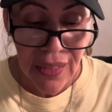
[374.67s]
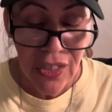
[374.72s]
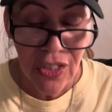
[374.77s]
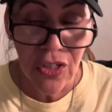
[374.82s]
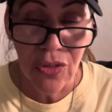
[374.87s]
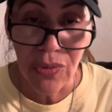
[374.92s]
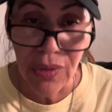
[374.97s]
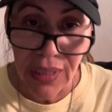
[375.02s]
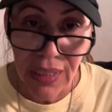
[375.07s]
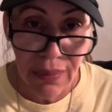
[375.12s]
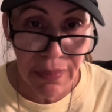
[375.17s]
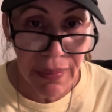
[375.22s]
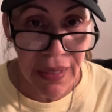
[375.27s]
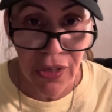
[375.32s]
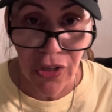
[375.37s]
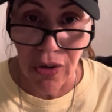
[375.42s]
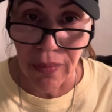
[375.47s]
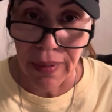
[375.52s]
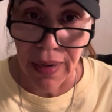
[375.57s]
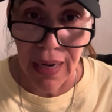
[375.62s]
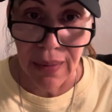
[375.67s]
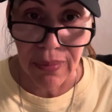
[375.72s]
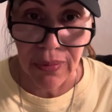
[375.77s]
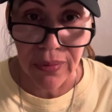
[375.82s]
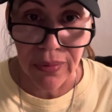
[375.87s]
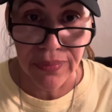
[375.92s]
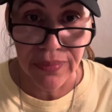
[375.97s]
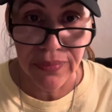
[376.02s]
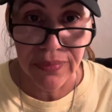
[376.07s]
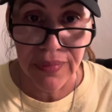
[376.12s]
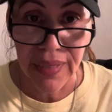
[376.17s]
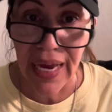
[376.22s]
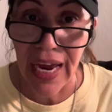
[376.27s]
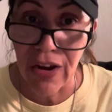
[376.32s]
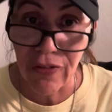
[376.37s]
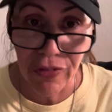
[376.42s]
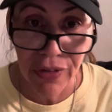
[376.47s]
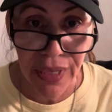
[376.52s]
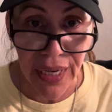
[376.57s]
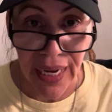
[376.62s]
you need to be in your Bible
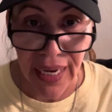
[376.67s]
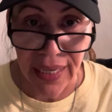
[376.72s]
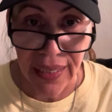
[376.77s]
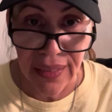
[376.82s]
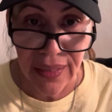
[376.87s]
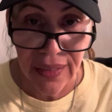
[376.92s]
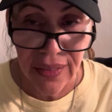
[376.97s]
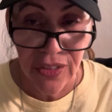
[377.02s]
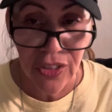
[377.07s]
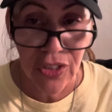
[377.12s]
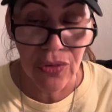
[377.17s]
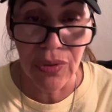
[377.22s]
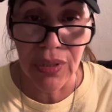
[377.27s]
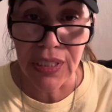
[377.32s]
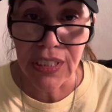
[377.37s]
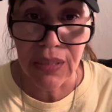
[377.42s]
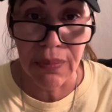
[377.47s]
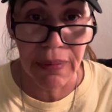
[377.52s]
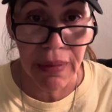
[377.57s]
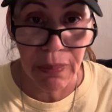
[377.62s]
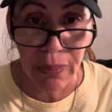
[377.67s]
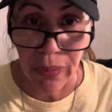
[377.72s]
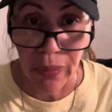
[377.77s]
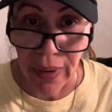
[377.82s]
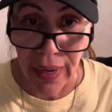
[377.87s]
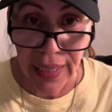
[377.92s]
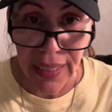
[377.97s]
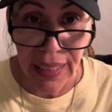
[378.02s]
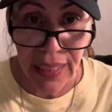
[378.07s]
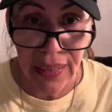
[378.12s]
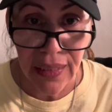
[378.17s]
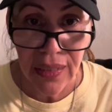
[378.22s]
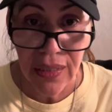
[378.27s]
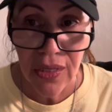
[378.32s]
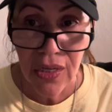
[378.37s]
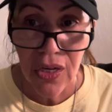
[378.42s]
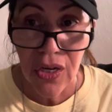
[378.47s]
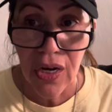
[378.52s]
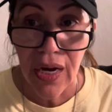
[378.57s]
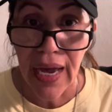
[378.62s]
every day you need to be praying
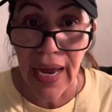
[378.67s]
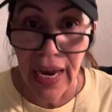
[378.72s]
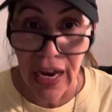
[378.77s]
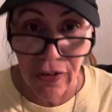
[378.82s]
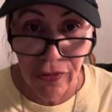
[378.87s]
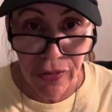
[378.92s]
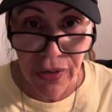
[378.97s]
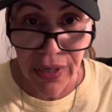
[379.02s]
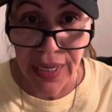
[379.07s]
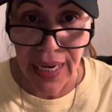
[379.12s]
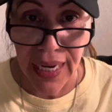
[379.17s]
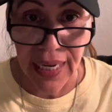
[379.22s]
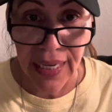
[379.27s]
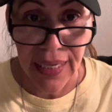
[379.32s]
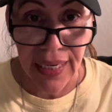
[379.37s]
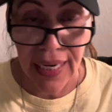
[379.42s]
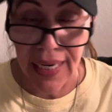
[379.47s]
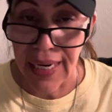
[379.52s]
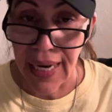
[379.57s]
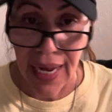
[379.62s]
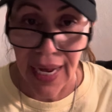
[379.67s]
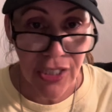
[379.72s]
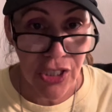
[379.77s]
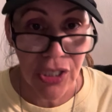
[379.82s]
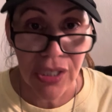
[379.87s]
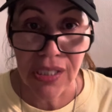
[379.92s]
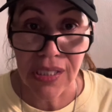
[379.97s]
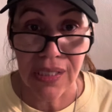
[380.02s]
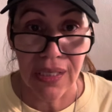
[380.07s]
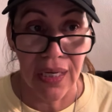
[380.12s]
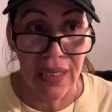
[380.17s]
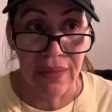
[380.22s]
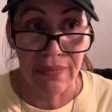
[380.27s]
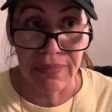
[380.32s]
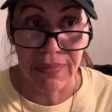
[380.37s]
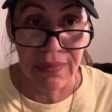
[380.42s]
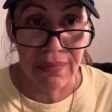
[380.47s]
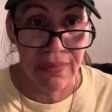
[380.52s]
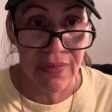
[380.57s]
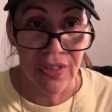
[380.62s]
every day and not just a,
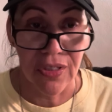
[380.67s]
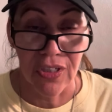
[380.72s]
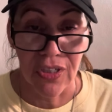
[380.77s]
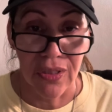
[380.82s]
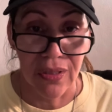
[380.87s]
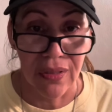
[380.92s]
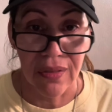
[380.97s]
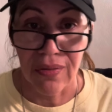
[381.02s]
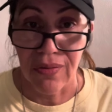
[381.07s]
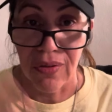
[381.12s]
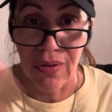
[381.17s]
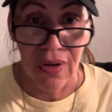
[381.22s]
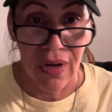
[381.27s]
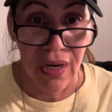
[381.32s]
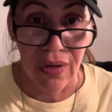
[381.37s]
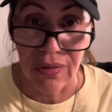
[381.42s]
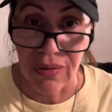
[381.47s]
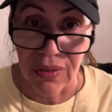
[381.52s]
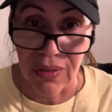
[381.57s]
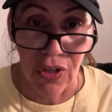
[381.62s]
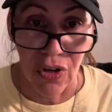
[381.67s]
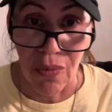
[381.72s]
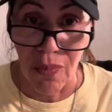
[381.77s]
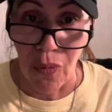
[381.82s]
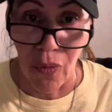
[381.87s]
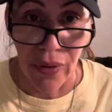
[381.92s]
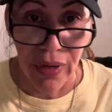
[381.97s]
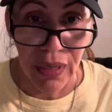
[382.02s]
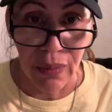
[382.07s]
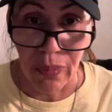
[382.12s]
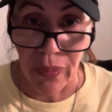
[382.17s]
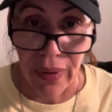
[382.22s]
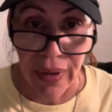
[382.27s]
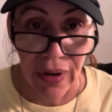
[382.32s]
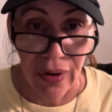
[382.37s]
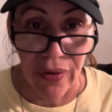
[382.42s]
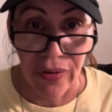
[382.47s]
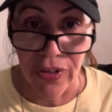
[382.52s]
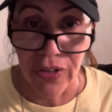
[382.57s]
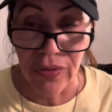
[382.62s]
a little morning
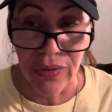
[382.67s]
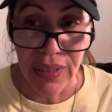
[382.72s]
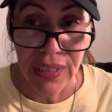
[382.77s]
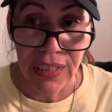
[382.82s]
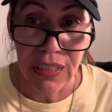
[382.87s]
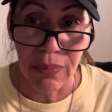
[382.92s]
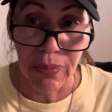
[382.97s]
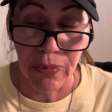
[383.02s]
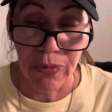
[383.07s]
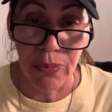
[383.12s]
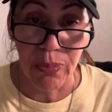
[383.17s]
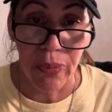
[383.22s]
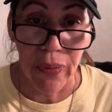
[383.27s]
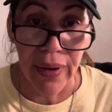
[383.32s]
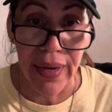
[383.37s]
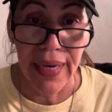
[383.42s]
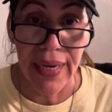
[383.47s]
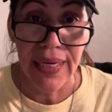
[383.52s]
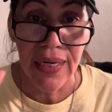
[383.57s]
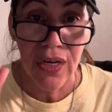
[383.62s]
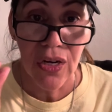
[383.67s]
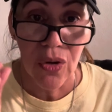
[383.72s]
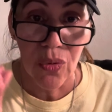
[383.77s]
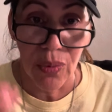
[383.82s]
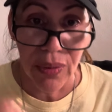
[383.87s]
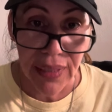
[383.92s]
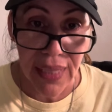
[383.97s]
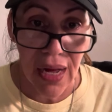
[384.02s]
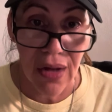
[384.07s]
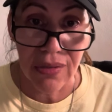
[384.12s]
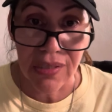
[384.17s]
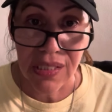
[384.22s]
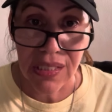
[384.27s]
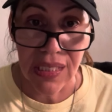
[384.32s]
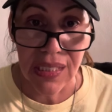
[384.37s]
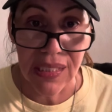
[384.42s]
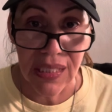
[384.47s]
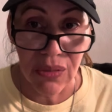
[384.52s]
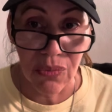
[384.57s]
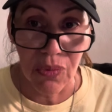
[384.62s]
prayer. You need to pray without
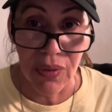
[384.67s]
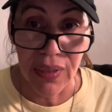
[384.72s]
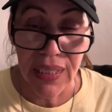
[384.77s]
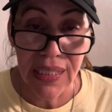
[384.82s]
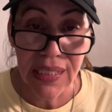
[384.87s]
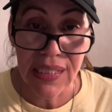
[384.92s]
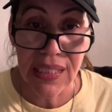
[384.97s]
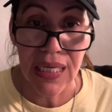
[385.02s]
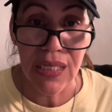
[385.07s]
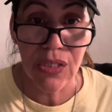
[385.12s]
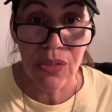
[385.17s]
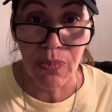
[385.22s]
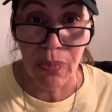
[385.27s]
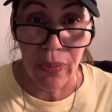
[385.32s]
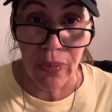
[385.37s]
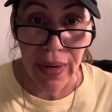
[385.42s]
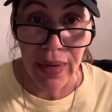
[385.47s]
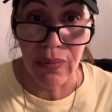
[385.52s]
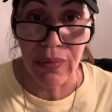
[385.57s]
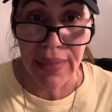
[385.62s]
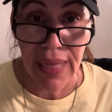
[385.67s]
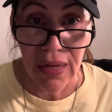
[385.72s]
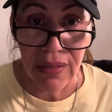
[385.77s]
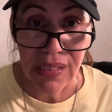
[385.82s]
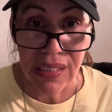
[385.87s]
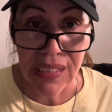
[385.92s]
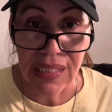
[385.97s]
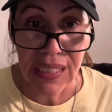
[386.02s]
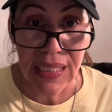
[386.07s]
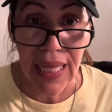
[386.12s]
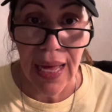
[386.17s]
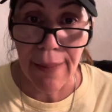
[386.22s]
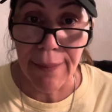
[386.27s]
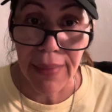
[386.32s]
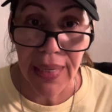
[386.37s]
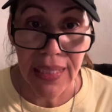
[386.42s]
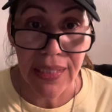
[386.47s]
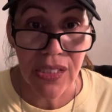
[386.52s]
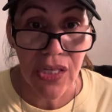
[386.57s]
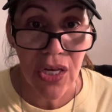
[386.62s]
ceasing. When he says pray without ceasing, that
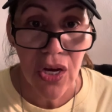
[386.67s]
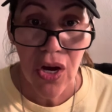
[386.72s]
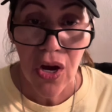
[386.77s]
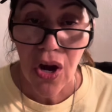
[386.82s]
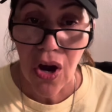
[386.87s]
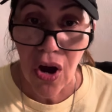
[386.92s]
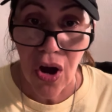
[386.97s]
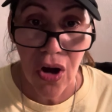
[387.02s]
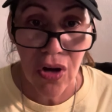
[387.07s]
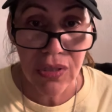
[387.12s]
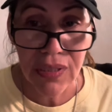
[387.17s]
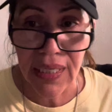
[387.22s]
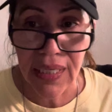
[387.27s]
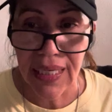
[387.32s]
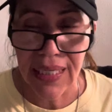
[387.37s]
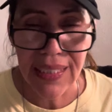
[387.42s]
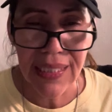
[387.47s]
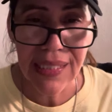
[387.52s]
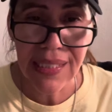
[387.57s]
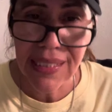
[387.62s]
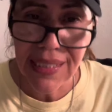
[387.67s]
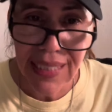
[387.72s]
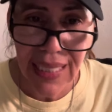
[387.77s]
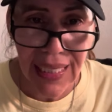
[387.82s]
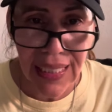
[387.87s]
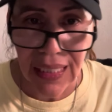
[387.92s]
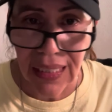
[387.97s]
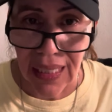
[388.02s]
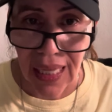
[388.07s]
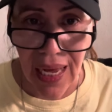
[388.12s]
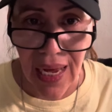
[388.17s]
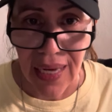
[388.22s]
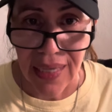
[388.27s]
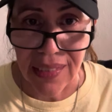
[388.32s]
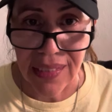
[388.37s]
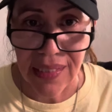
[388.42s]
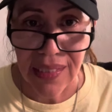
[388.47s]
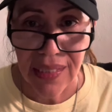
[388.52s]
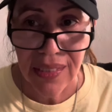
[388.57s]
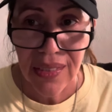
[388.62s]
means all day. It doesn't take a
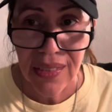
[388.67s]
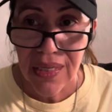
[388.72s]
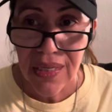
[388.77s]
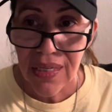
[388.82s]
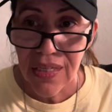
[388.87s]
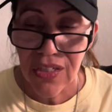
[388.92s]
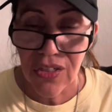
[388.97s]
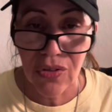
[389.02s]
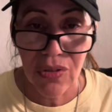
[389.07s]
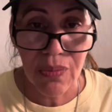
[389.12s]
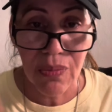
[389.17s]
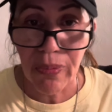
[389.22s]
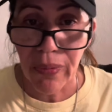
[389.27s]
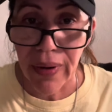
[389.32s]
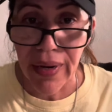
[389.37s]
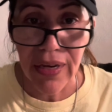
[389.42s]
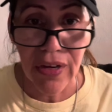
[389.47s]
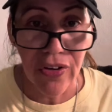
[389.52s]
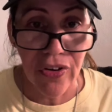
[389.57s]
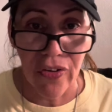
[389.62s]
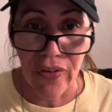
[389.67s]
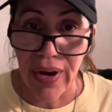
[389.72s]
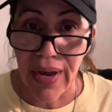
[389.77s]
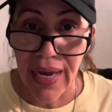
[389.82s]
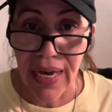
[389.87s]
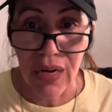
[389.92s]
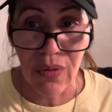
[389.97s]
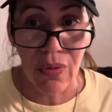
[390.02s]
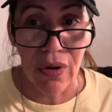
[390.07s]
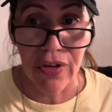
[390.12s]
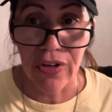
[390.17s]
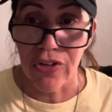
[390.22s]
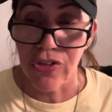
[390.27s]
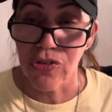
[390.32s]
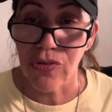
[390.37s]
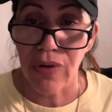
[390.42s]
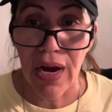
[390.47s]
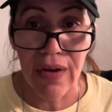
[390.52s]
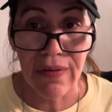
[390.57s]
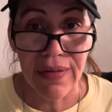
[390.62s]
lot. You can pray in your head while you're
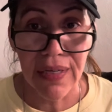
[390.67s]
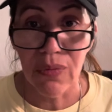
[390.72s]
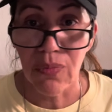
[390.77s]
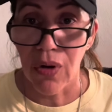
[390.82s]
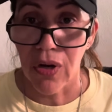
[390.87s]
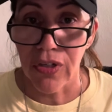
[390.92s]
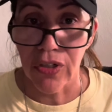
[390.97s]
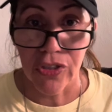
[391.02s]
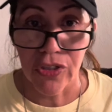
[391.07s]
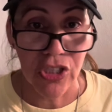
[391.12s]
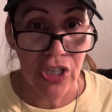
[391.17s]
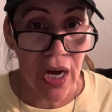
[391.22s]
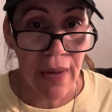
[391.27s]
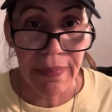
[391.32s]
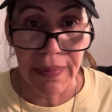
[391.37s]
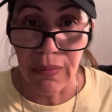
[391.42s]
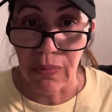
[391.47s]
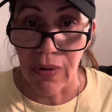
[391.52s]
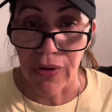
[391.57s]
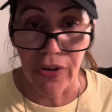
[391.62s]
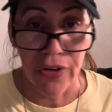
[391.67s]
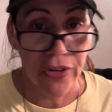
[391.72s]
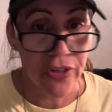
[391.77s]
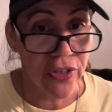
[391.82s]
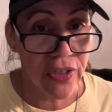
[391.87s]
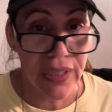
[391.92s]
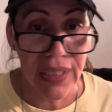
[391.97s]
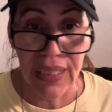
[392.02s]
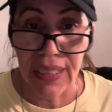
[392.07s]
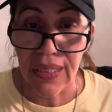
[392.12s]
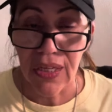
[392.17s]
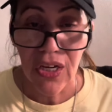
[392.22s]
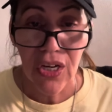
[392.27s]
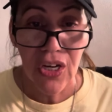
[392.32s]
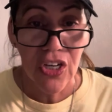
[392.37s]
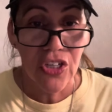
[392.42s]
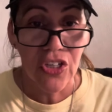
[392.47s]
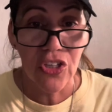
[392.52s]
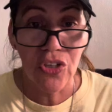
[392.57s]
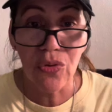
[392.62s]
driving, while you're shopping, while you're cooking.
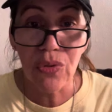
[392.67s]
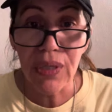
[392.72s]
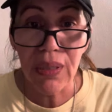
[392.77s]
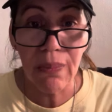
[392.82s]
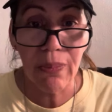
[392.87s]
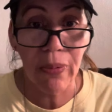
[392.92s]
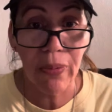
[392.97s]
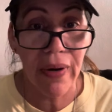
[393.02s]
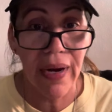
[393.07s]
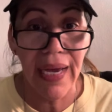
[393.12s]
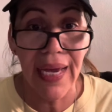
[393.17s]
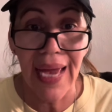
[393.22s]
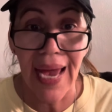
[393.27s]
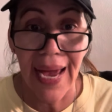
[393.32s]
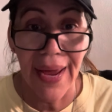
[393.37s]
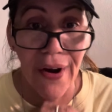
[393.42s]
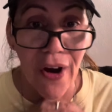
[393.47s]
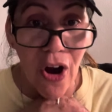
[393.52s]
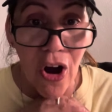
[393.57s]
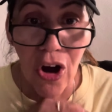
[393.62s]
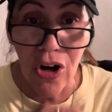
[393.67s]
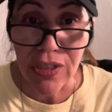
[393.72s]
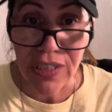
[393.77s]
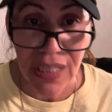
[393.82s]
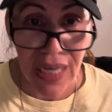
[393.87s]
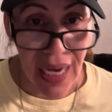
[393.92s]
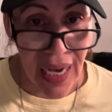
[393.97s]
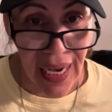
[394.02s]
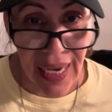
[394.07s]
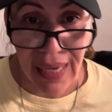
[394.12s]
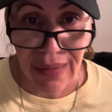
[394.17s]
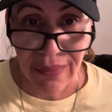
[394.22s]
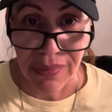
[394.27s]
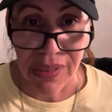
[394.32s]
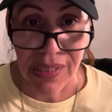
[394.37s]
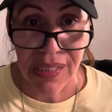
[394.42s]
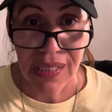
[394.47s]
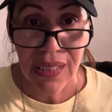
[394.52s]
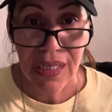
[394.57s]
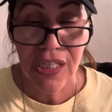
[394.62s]
You can pray at all
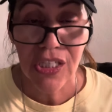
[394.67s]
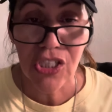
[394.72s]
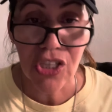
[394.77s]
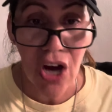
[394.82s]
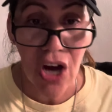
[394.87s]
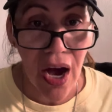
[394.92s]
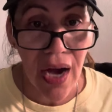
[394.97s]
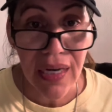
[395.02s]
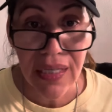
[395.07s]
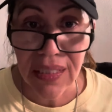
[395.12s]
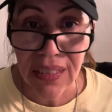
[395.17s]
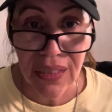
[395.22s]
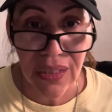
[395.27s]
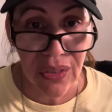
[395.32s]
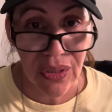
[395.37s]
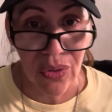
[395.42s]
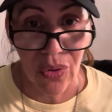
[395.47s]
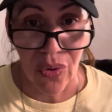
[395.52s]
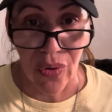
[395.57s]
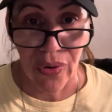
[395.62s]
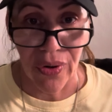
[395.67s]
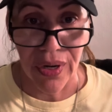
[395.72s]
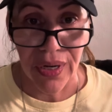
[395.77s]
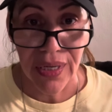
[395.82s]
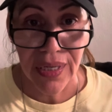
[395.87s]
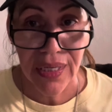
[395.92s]
times. Talk to the Lord.